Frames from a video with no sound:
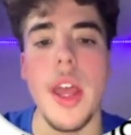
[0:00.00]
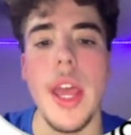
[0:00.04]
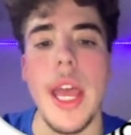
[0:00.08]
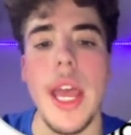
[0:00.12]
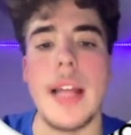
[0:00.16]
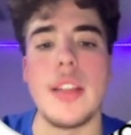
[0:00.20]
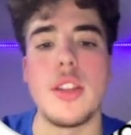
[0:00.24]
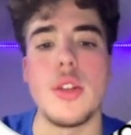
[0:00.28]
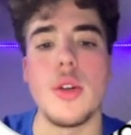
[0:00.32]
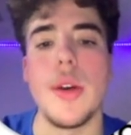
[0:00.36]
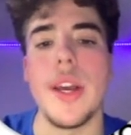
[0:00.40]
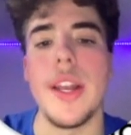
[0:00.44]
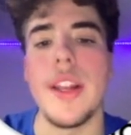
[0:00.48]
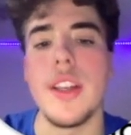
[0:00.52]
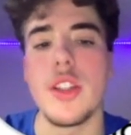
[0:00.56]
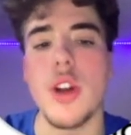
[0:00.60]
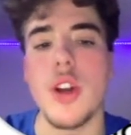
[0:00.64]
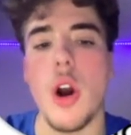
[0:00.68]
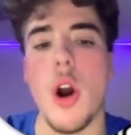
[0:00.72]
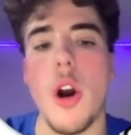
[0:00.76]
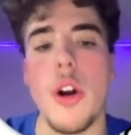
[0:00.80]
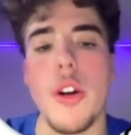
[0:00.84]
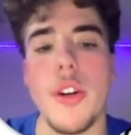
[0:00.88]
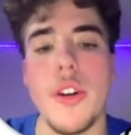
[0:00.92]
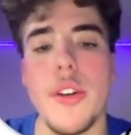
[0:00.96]
And so it is
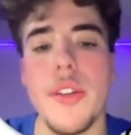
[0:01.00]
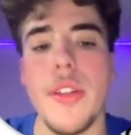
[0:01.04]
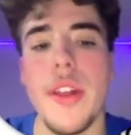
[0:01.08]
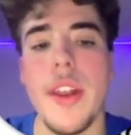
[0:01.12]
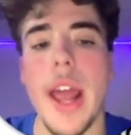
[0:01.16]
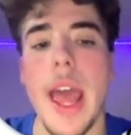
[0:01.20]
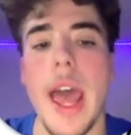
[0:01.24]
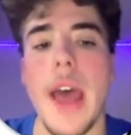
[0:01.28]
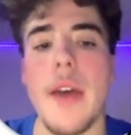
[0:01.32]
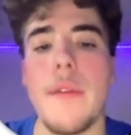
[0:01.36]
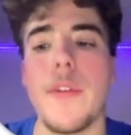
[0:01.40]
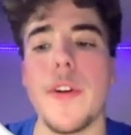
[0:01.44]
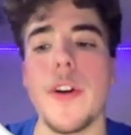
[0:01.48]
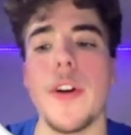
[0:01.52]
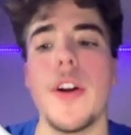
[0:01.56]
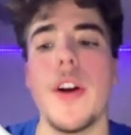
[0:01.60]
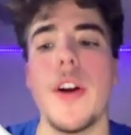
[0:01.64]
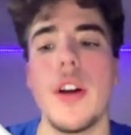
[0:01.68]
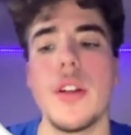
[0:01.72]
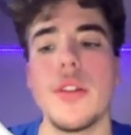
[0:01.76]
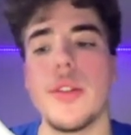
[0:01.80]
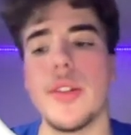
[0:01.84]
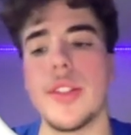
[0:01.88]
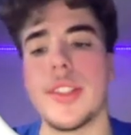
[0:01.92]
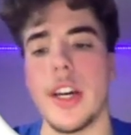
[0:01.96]
harder than ever
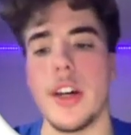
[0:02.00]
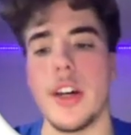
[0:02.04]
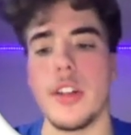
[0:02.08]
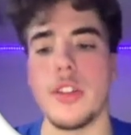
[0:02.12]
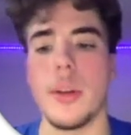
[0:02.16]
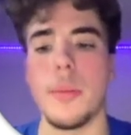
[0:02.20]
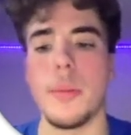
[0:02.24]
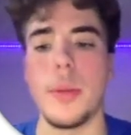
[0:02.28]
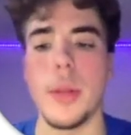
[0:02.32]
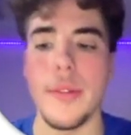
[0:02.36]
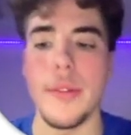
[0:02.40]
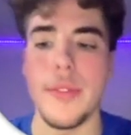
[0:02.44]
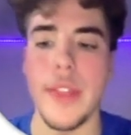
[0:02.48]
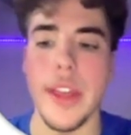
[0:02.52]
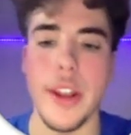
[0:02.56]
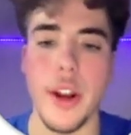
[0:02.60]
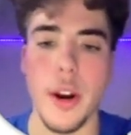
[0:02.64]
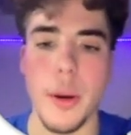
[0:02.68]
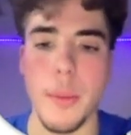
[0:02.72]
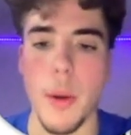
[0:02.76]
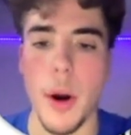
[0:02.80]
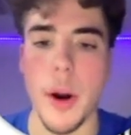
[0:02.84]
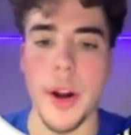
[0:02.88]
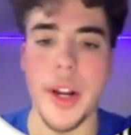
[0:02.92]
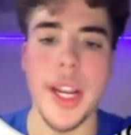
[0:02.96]
to sell the belief that your
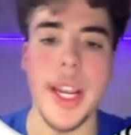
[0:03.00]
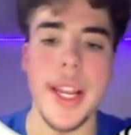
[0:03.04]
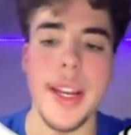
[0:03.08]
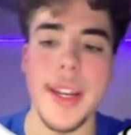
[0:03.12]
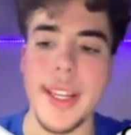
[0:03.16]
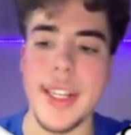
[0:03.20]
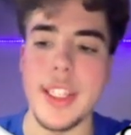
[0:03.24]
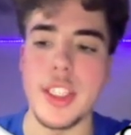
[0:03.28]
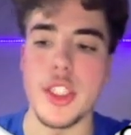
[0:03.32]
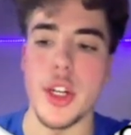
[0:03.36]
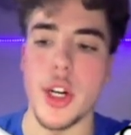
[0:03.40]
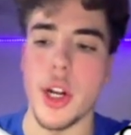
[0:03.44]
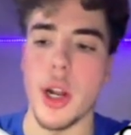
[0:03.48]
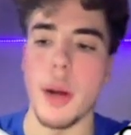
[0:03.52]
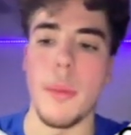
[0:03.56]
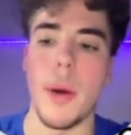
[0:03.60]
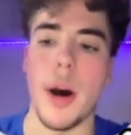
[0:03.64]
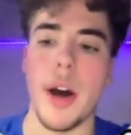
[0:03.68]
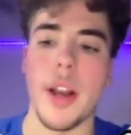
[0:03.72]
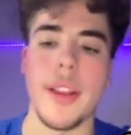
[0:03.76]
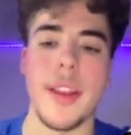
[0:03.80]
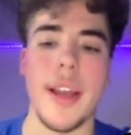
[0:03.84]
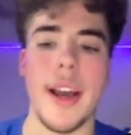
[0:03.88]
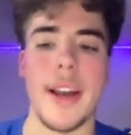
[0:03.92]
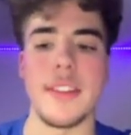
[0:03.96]
market needs your
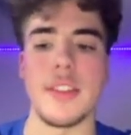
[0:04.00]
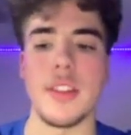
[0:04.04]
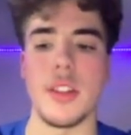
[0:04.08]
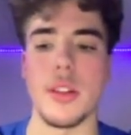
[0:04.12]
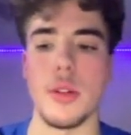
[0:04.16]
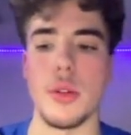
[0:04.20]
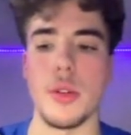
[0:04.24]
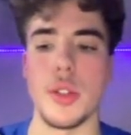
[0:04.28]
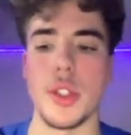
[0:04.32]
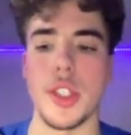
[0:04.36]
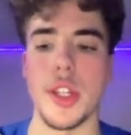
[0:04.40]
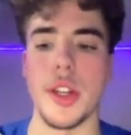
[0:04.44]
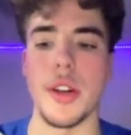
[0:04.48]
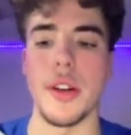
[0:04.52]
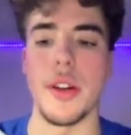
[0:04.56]
commoditized solution.